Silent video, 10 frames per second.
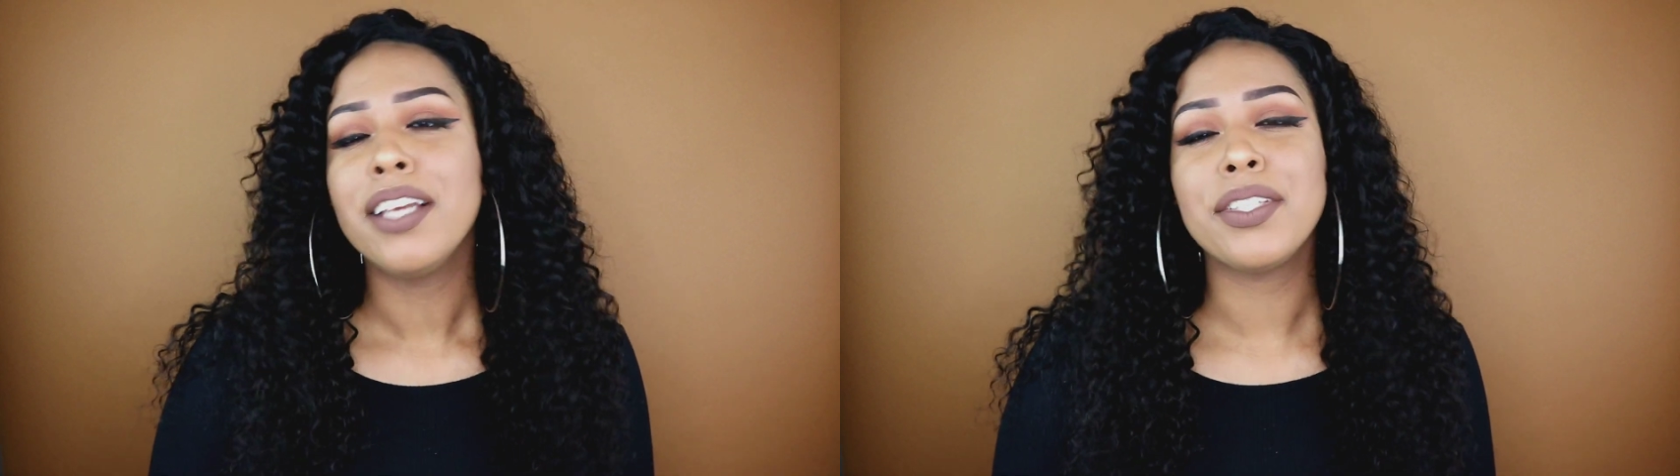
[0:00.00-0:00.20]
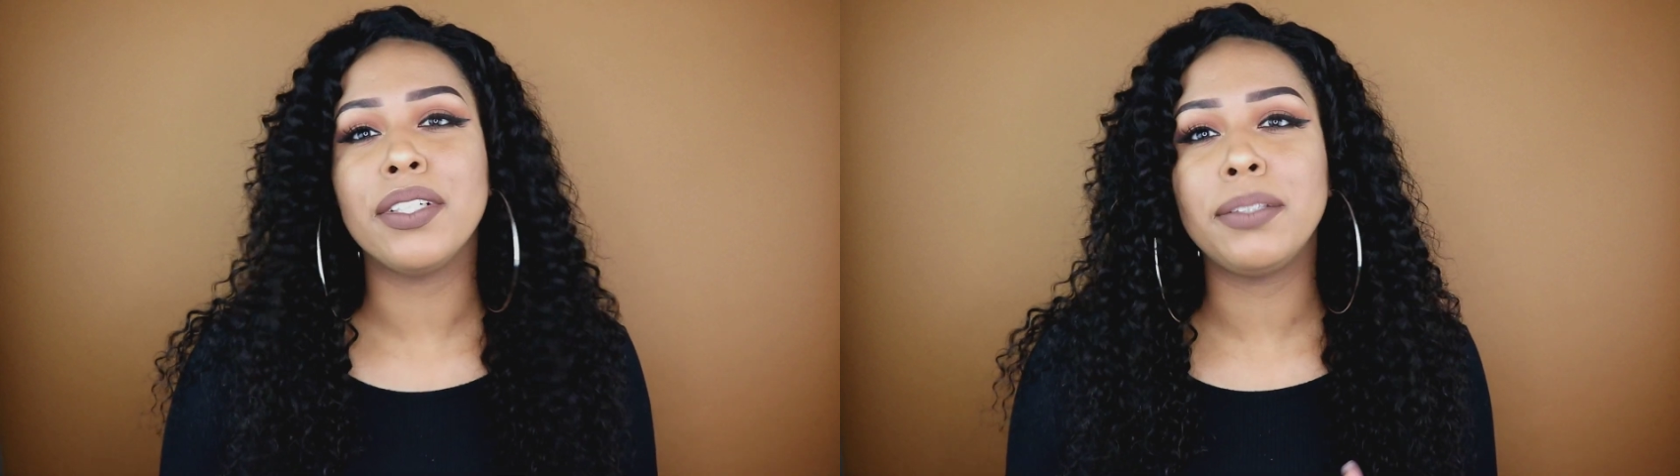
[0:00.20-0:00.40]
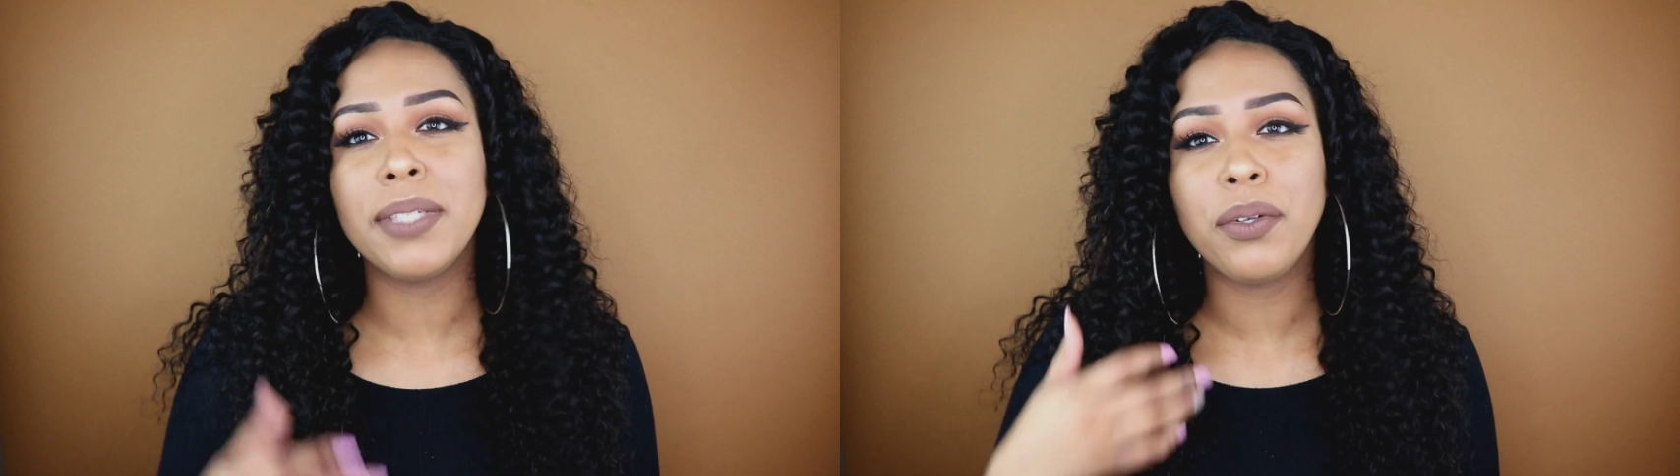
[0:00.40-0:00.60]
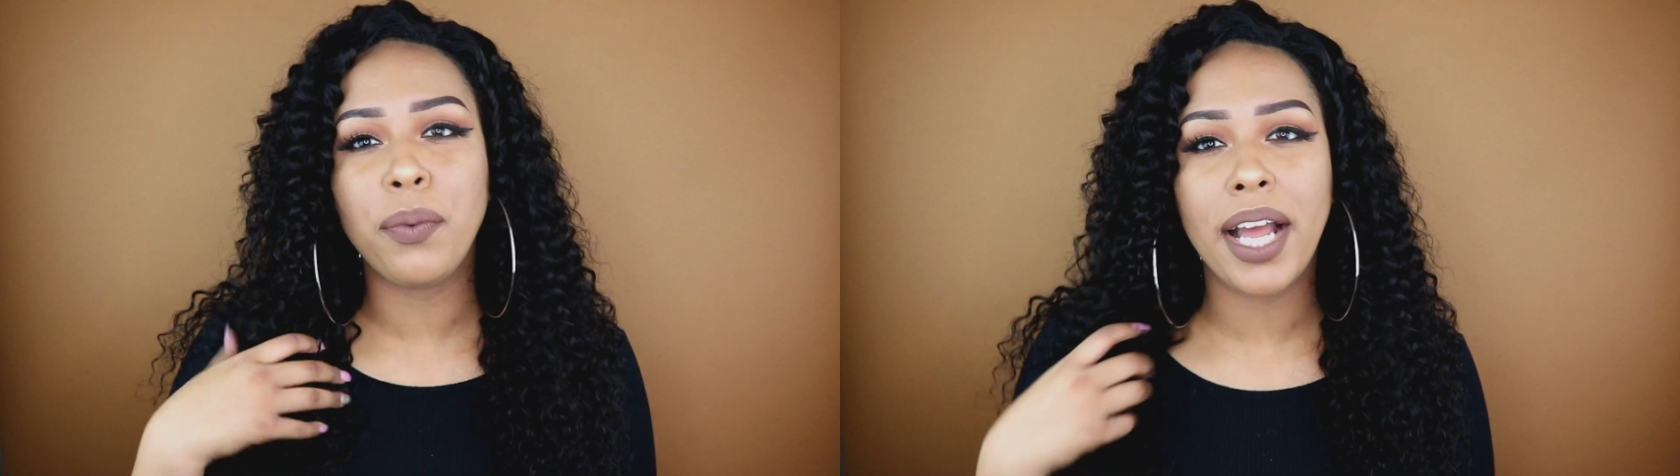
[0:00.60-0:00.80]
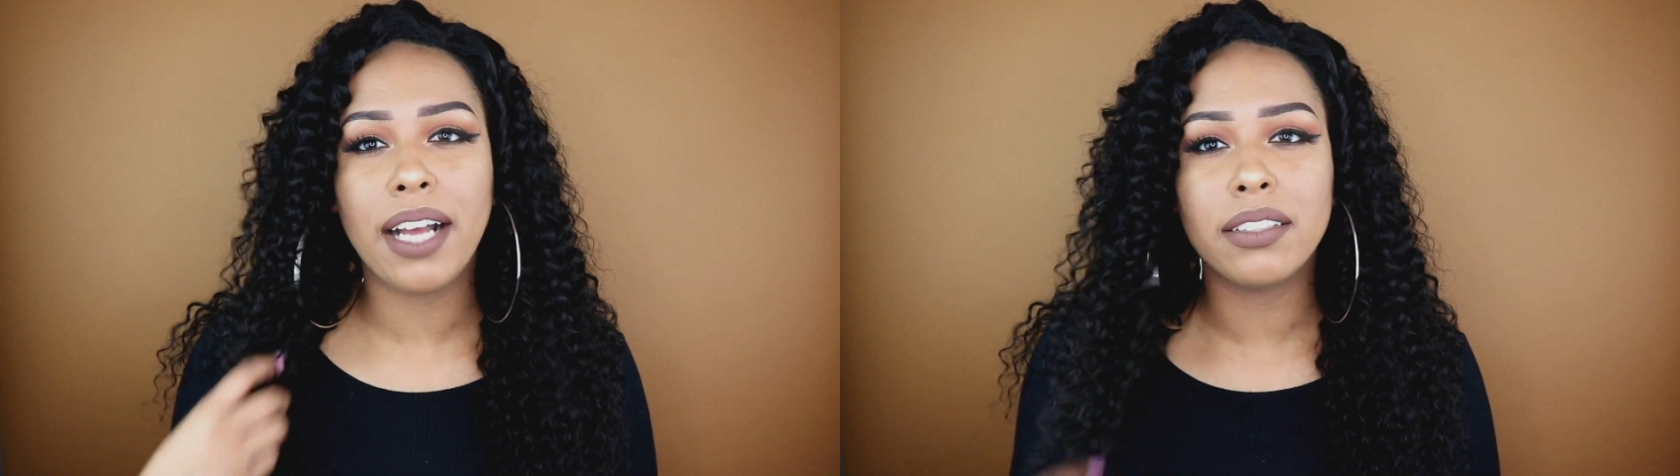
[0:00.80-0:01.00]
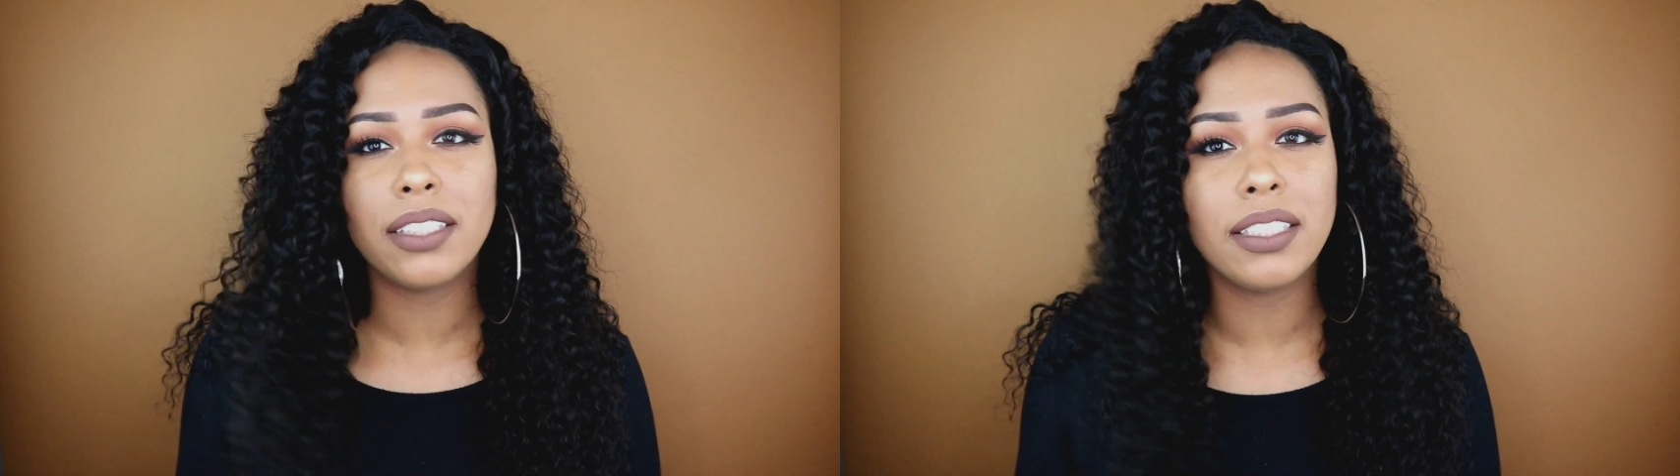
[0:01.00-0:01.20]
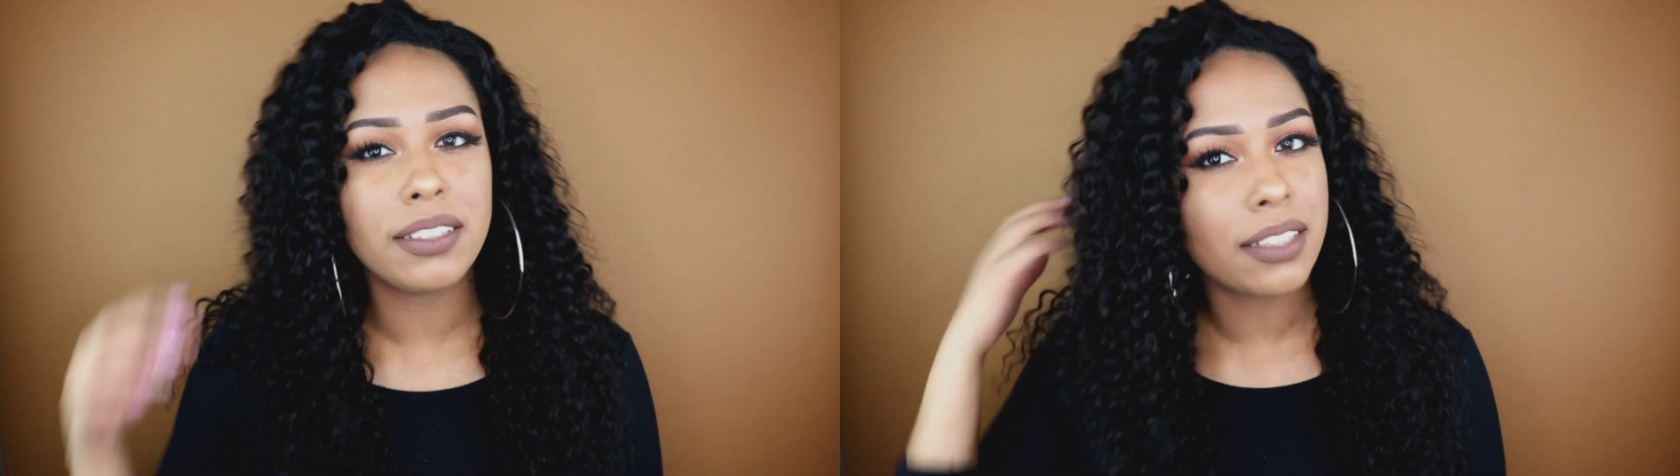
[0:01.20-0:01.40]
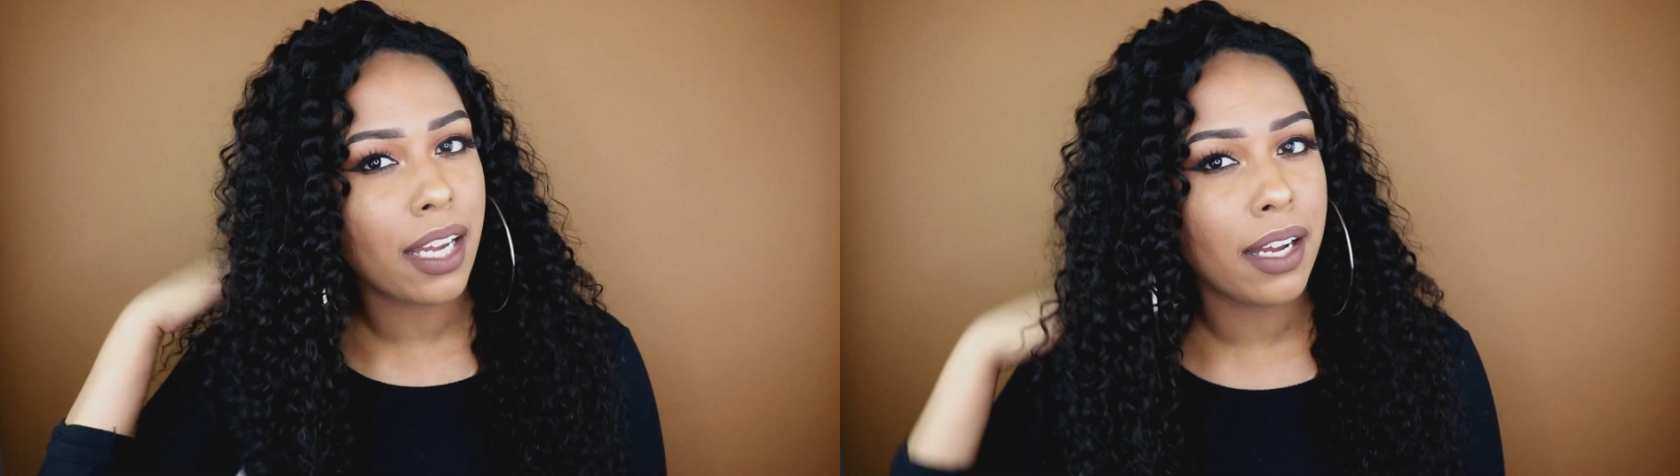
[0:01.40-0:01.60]
so it's been a while
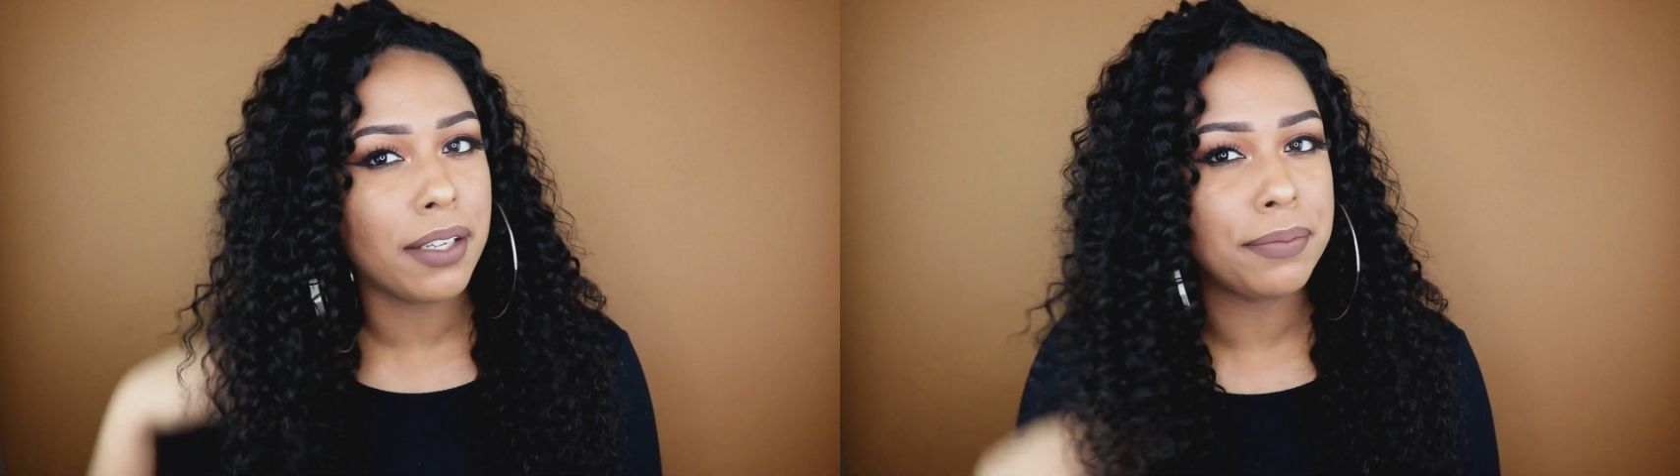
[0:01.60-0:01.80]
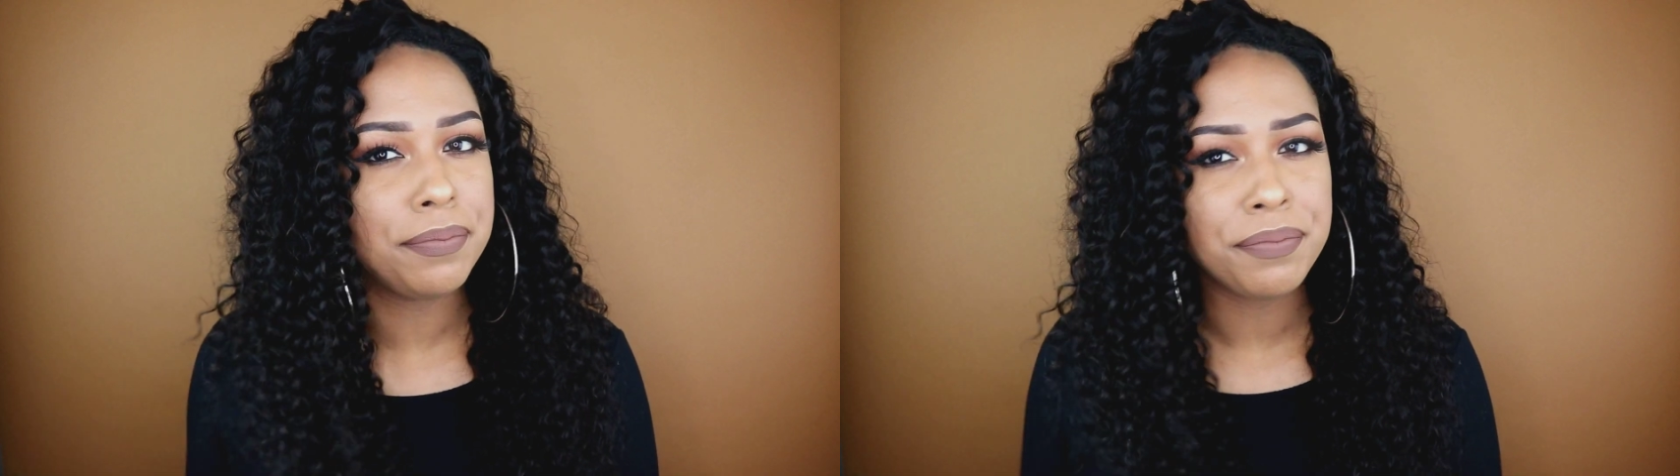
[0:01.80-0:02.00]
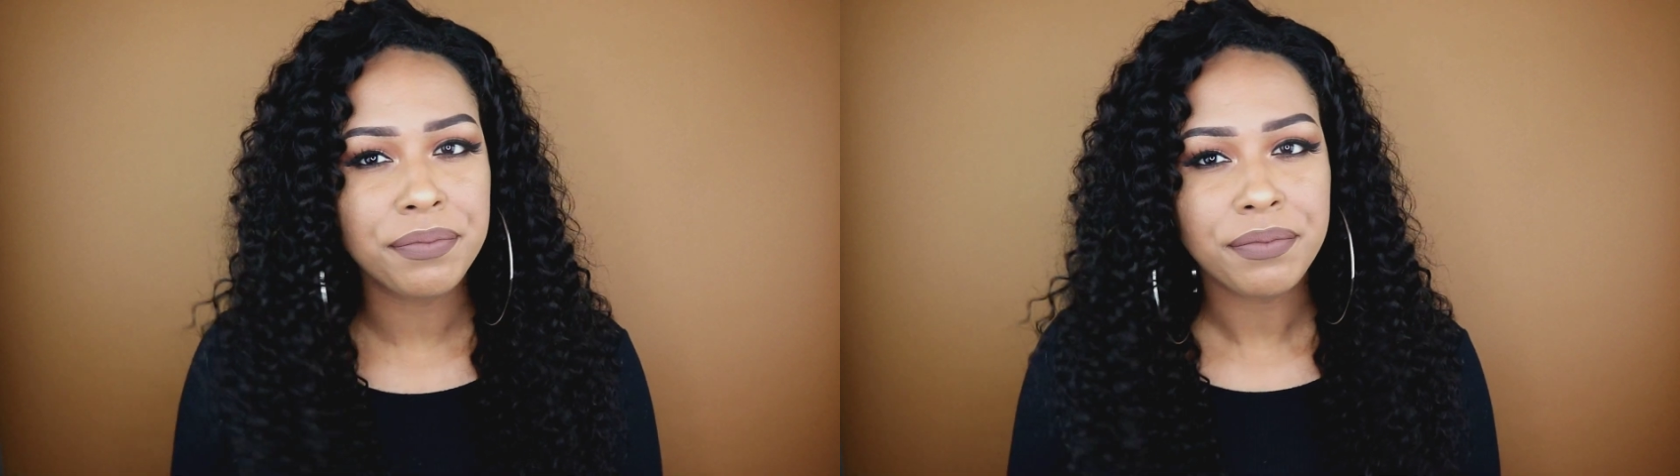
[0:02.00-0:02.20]
since I've